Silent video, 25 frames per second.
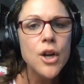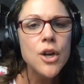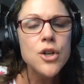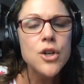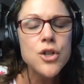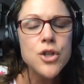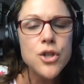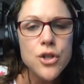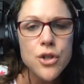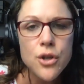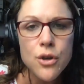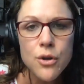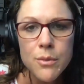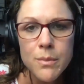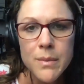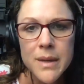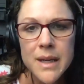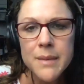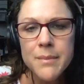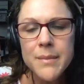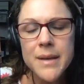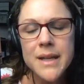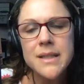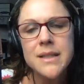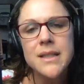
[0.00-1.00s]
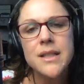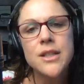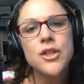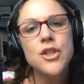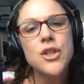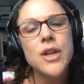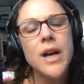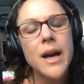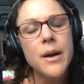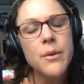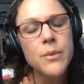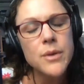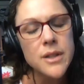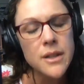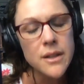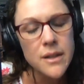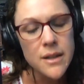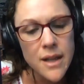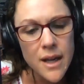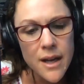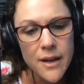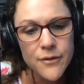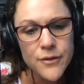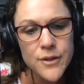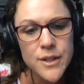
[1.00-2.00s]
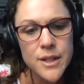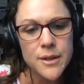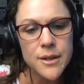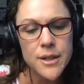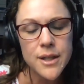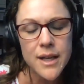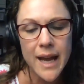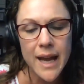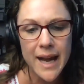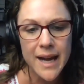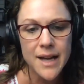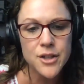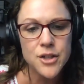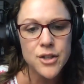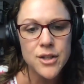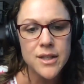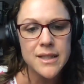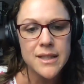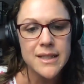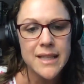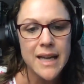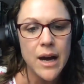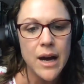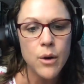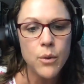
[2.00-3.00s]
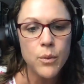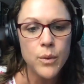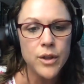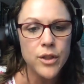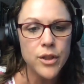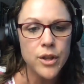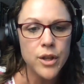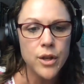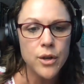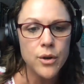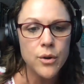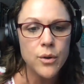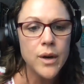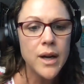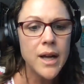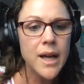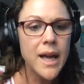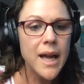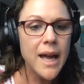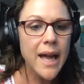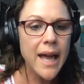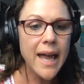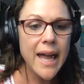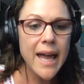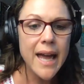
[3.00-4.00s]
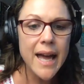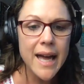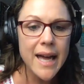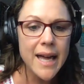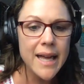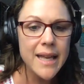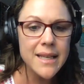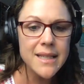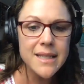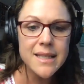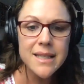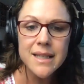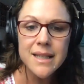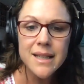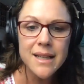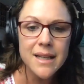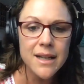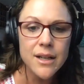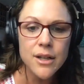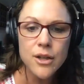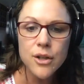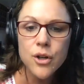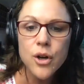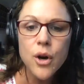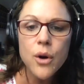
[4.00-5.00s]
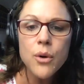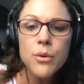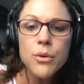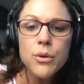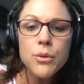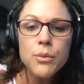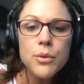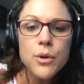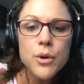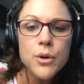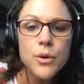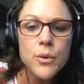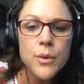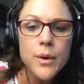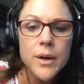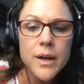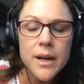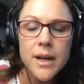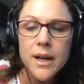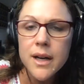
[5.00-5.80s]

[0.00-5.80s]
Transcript: Shoot me a message. I would love to hash this out with you and go through.